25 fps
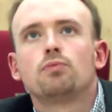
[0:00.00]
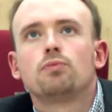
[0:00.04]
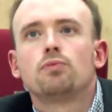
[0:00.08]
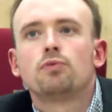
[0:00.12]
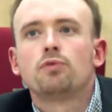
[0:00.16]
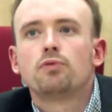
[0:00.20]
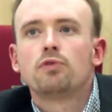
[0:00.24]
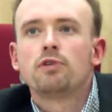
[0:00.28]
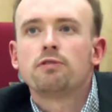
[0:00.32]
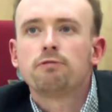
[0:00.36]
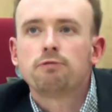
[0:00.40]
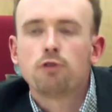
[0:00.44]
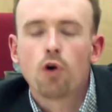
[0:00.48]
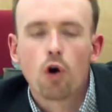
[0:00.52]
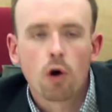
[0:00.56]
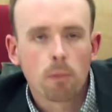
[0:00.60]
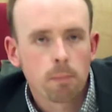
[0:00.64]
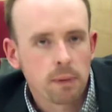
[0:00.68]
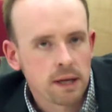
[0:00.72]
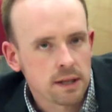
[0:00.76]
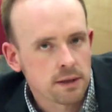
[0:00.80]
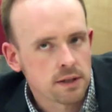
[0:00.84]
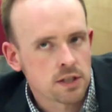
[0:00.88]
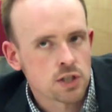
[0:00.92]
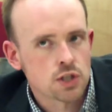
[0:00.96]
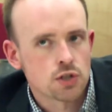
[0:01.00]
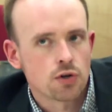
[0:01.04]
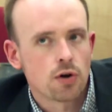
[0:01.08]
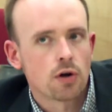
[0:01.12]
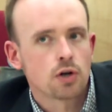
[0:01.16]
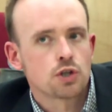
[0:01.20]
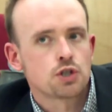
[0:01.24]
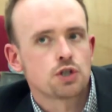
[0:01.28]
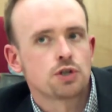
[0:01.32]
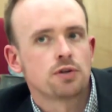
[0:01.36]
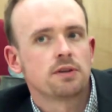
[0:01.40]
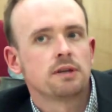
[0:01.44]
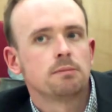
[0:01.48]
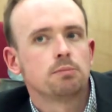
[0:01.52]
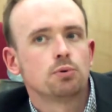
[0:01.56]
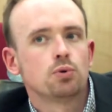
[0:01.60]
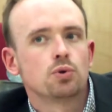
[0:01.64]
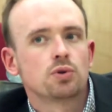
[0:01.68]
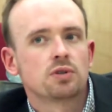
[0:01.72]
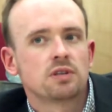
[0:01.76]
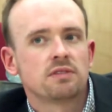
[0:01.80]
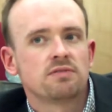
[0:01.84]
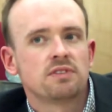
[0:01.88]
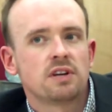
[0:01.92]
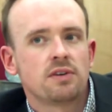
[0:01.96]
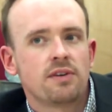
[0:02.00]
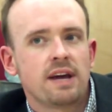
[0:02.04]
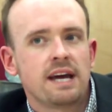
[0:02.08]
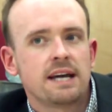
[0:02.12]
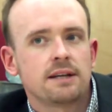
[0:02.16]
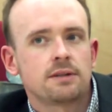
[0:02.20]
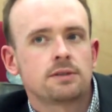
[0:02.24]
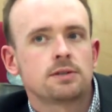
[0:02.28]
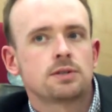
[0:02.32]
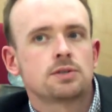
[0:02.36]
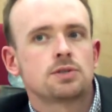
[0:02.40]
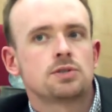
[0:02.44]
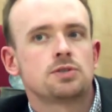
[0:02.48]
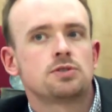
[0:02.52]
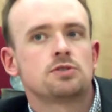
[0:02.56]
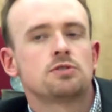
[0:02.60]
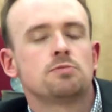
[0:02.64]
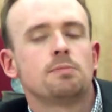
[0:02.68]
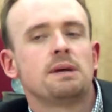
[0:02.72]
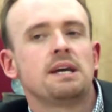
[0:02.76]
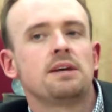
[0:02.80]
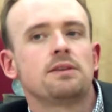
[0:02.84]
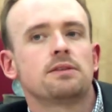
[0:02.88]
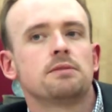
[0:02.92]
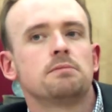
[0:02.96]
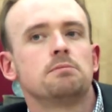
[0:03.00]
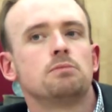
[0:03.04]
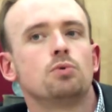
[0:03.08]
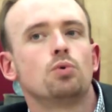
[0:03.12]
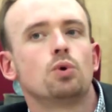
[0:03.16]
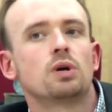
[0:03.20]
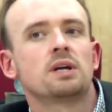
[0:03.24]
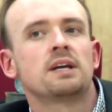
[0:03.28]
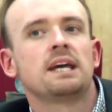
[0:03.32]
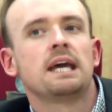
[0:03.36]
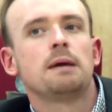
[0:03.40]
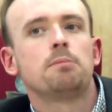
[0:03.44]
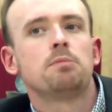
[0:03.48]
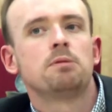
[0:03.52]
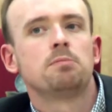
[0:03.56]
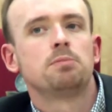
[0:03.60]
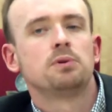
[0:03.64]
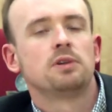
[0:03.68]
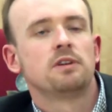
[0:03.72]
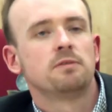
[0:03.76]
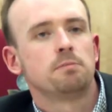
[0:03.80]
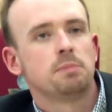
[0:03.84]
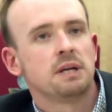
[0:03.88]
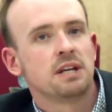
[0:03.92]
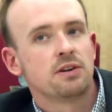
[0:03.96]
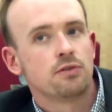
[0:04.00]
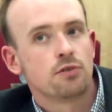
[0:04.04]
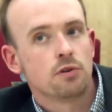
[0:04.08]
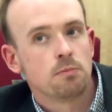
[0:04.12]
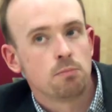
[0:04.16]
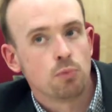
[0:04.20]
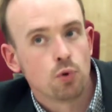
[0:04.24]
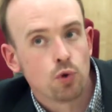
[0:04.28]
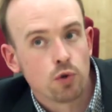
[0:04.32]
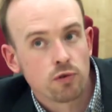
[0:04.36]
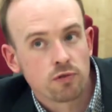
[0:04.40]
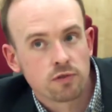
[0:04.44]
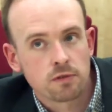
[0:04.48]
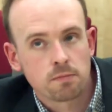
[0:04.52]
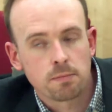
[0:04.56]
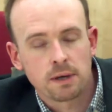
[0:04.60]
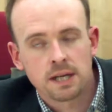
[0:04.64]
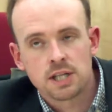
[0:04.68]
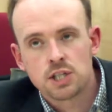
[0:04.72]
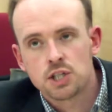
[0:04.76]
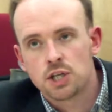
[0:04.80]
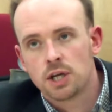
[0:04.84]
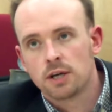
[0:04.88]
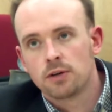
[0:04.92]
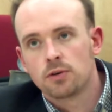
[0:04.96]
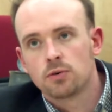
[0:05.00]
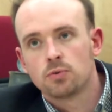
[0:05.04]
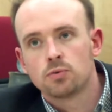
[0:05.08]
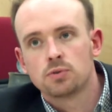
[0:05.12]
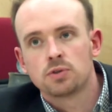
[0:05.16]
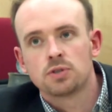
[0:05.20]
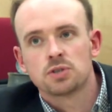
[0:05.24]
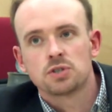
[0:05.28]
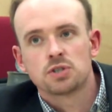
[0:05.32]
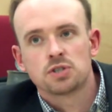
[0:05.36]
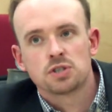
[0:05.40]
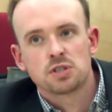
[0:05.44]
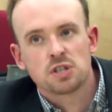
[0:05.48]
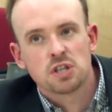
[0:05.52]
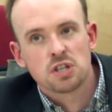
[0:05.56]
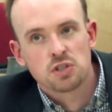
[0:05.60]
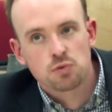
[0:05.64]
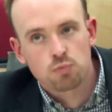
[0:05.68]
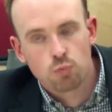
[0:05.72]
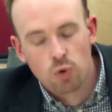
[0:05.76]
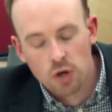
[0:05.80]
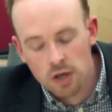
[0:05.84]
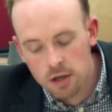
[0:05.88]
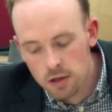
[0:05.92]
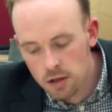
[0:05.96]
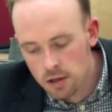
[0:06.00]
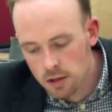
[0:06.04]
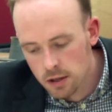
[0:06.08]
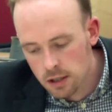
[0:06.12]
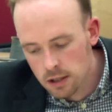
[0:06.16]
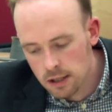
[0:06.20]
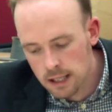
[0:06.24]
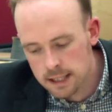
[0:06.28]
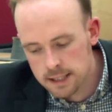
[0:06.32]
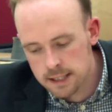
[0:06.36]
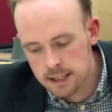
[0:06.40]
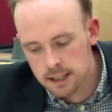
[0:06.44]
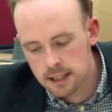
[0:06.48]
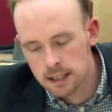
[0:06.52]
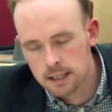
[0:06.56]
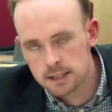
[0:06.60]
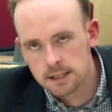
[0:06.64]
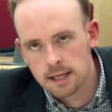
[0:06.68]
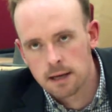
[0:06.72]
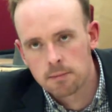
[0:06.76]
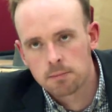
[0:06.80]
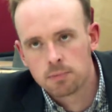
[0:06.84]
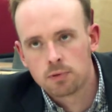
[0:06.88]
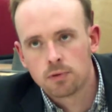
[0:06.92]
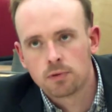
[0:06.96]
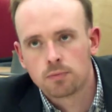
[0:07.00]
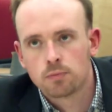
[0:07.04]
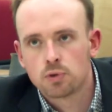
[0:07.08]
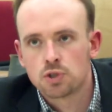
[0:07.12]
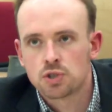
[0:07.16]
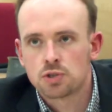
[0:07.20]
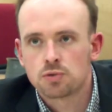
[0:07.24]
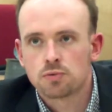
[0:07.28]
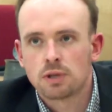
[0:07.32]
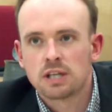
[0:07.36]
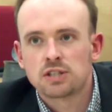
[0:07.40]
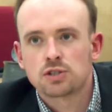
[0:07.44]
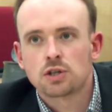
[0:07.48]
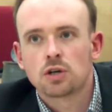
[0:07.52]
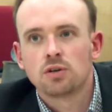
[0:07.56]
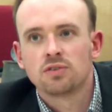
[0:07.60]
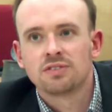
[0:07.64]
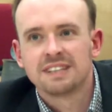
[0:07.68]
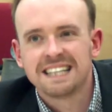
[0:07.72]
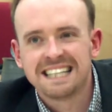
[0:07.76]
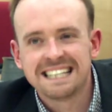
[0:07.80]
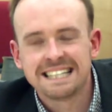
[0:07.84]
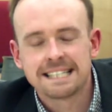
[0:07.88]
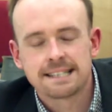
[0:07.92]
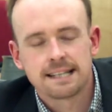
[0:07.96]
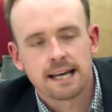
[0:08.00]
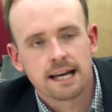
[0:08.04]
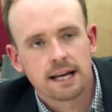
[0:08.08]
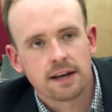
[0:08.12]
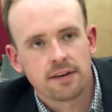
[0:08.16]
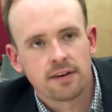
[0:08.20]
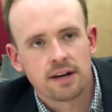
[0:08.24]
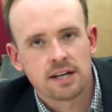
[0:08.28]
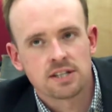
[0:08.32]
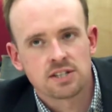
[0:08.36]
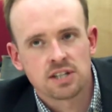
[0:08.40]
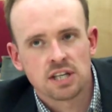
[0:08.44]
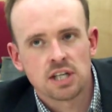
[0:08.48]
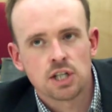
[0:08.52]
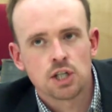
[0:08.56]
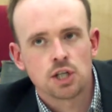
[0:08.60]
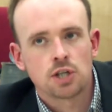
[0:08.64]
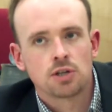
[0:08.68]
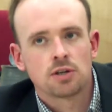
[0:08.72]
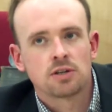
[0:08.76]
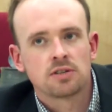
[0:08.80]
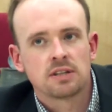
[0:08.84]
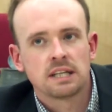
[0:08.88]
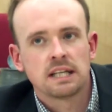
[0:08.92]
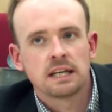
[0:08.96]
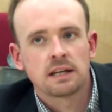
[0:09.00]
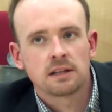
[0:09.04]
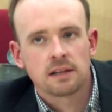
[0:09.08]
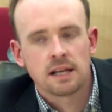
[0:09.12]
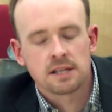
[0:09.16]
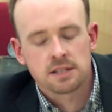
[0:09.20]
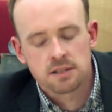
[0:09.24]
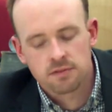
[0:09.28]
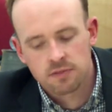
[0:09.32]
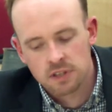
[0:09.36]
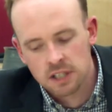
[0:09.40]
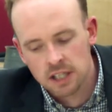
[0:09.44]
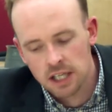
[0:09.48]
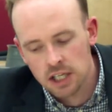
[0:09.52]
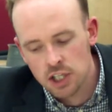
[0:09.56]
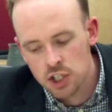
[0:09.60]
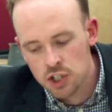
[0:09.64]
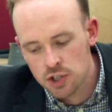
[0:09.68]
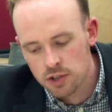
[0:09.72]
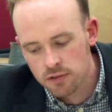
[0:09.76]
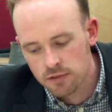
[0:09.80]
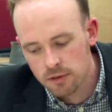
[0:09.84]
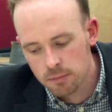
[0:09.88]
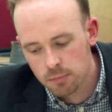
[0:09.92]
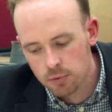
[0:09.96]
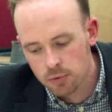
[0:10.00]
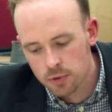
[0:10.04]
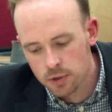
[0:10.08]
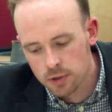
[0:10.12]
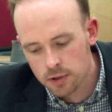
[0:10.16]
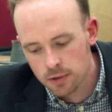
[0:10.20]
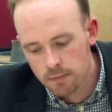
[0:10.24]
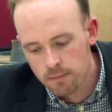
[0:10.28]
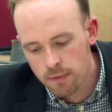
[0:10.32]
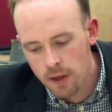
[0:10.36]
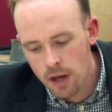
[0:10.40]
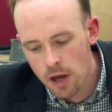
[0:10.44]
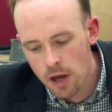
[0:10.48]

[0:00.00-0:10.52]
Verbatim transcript: reforming the structure of the board of directors to make them more capable of being removed by shareholders is one classic example, which that's called destaggerisation or declassification of the board,